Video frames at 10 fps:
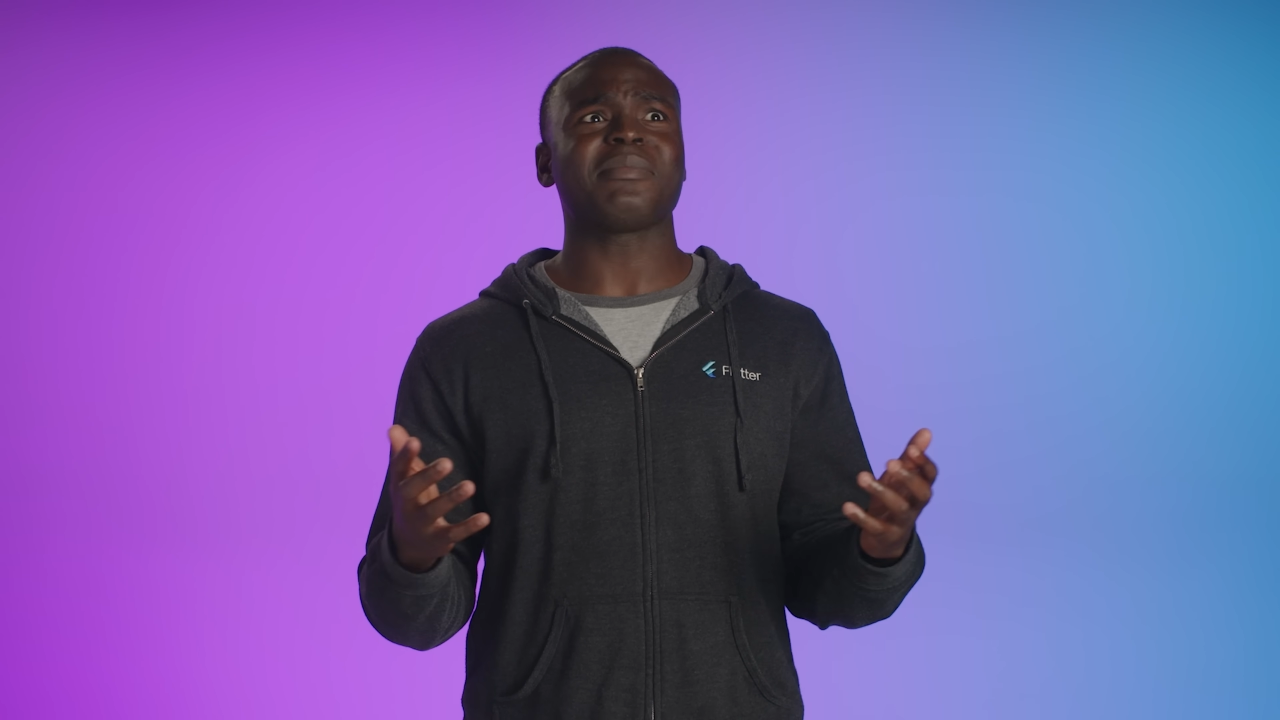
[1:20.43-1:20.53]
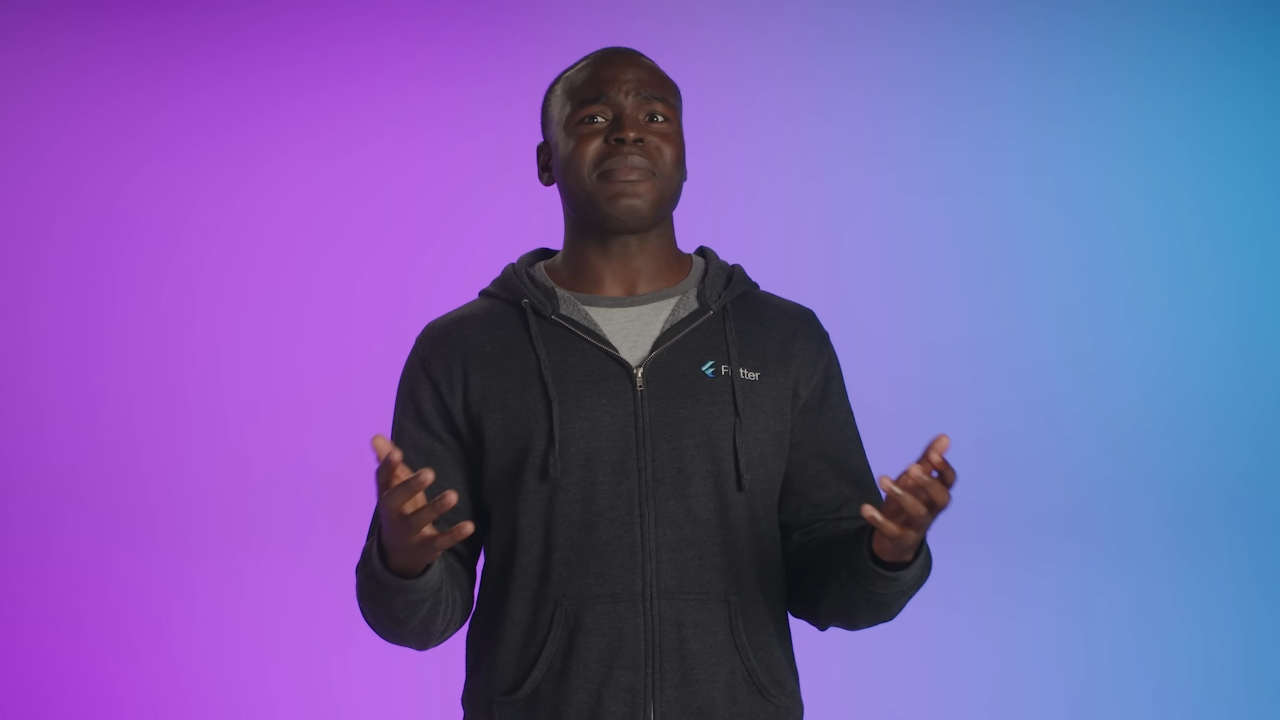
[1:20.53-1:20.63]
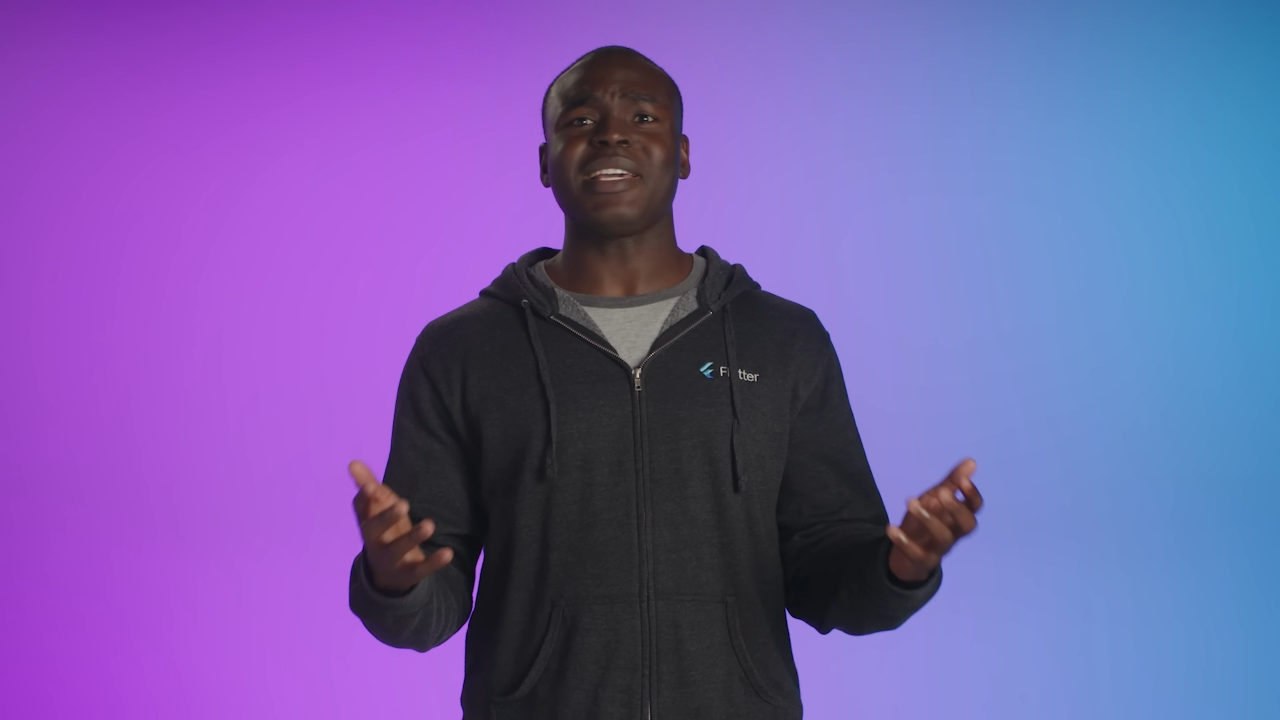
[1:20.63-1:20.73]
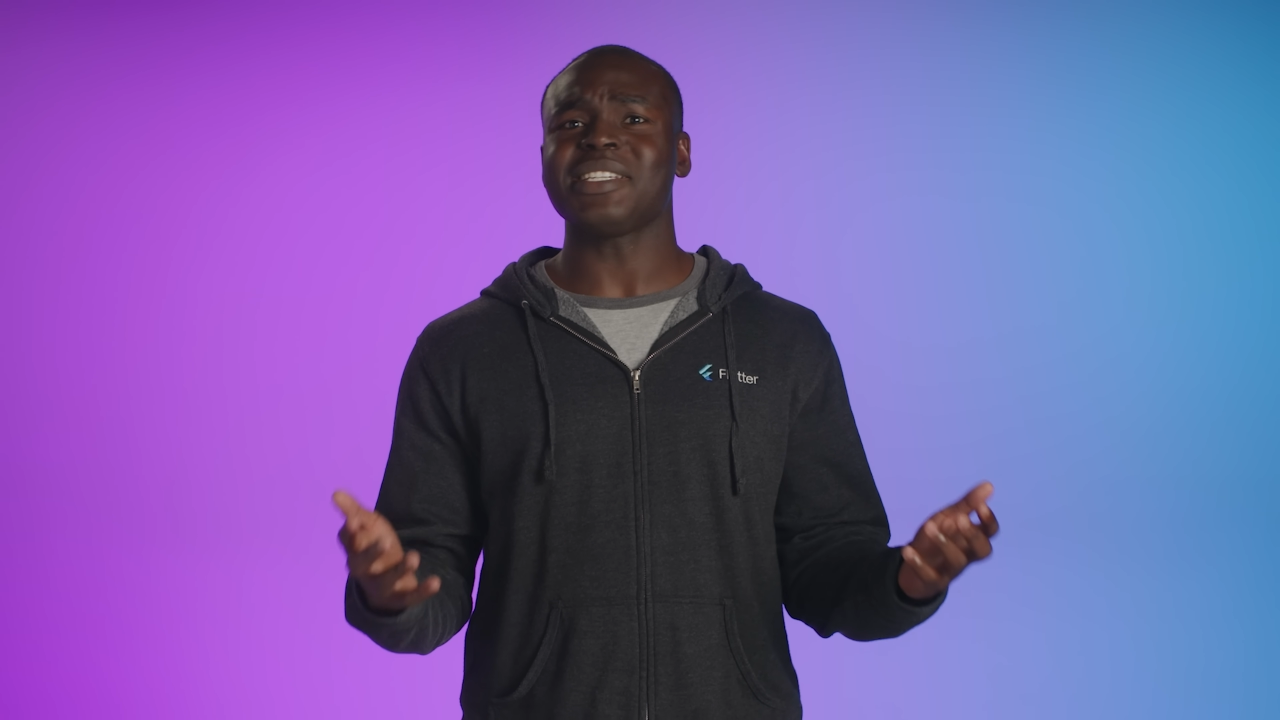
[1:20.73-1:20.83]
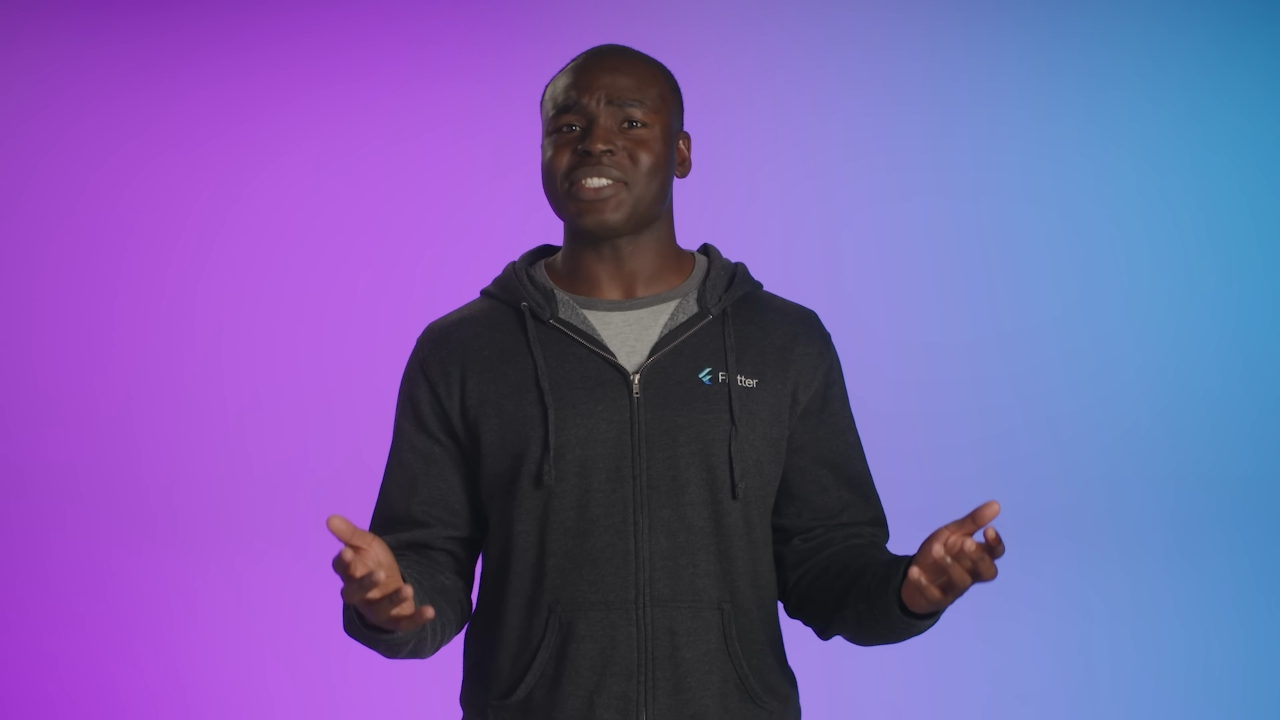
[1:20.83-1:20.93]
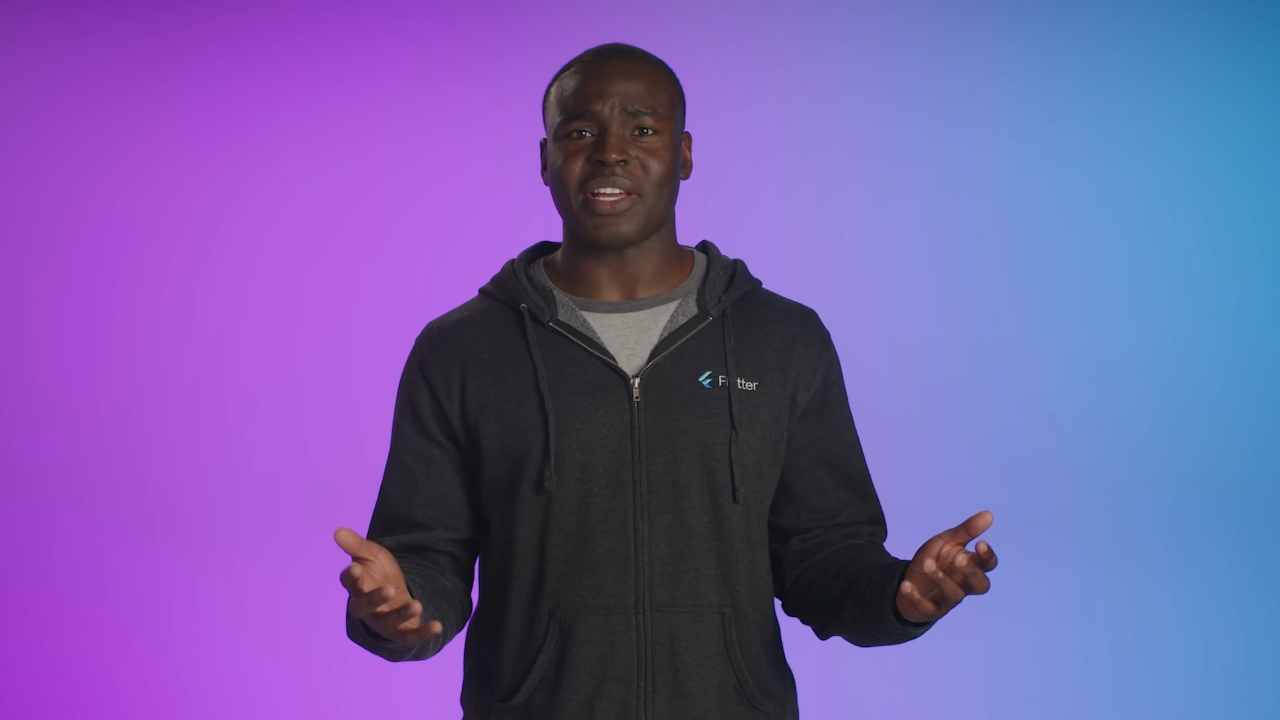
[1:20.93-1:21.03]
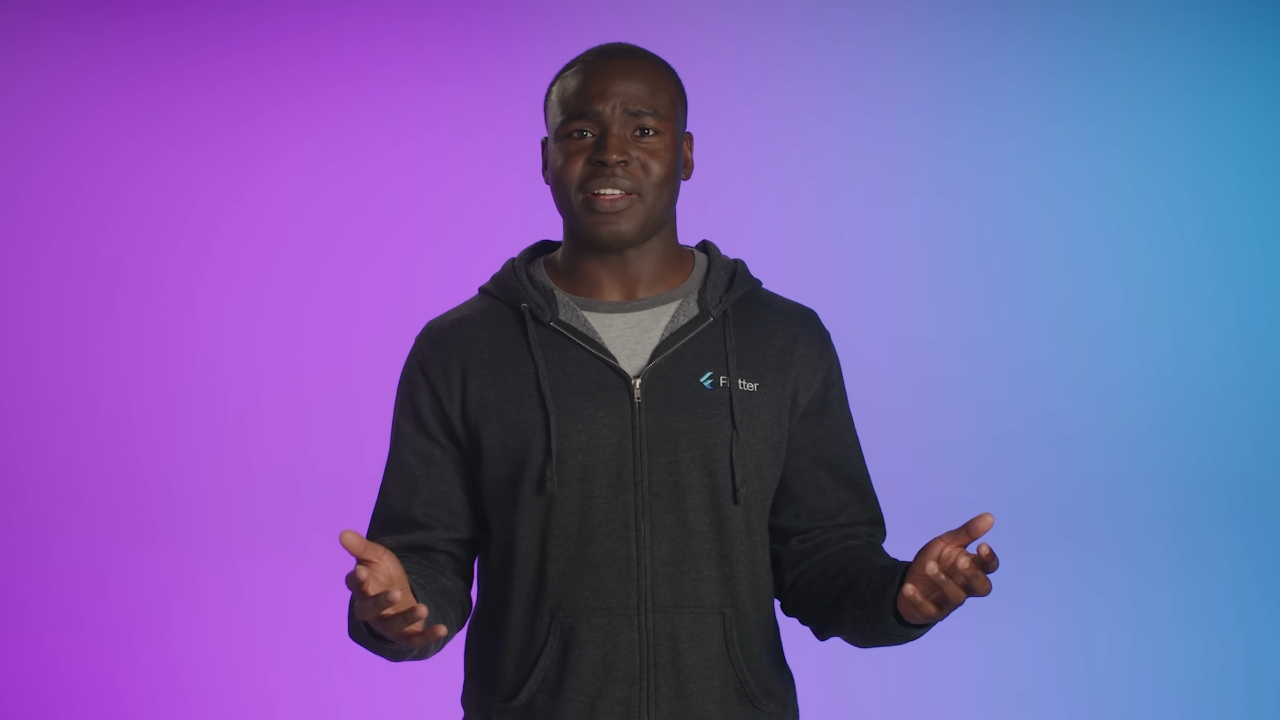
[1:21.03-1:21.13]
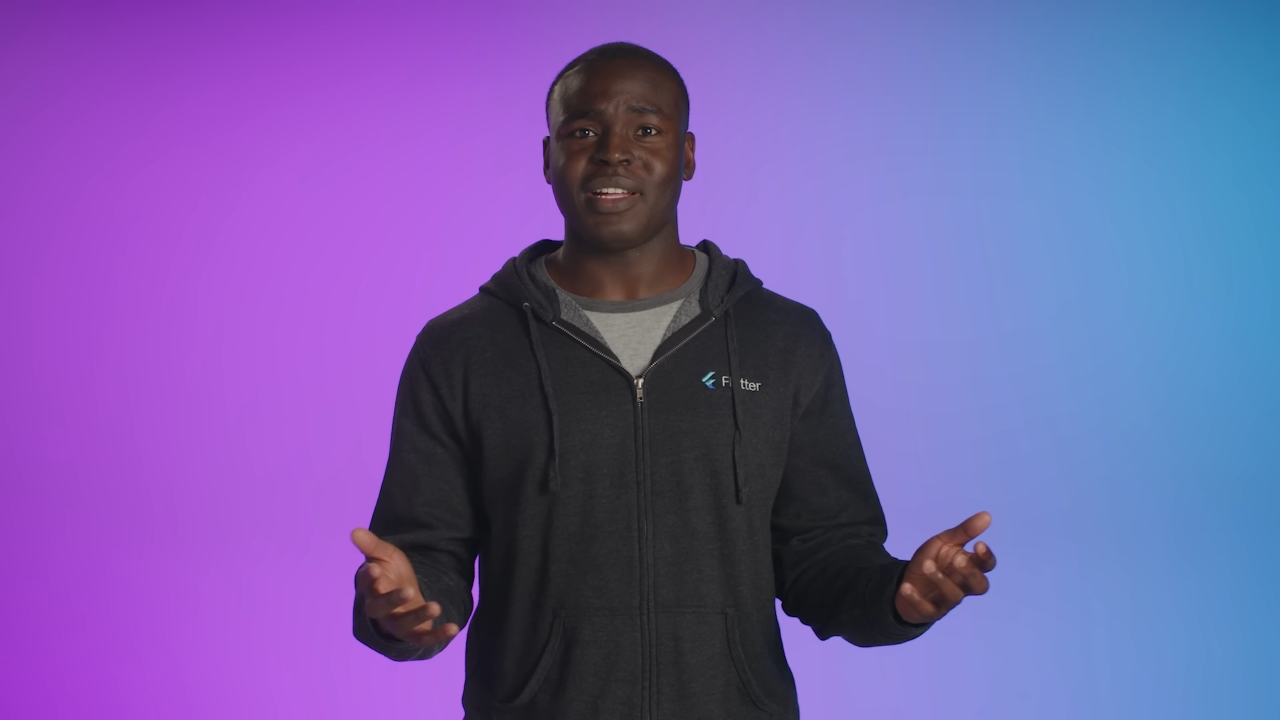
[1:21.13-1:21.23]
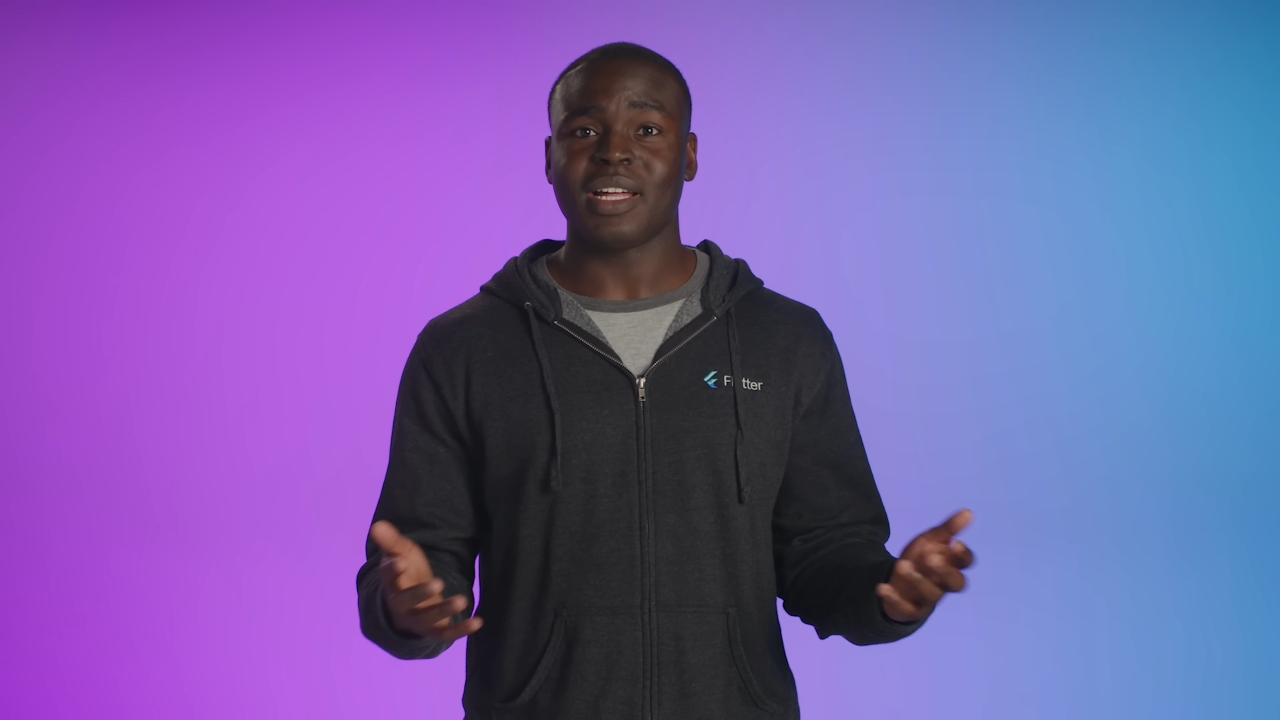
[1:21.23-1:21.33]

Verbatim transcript: amazing,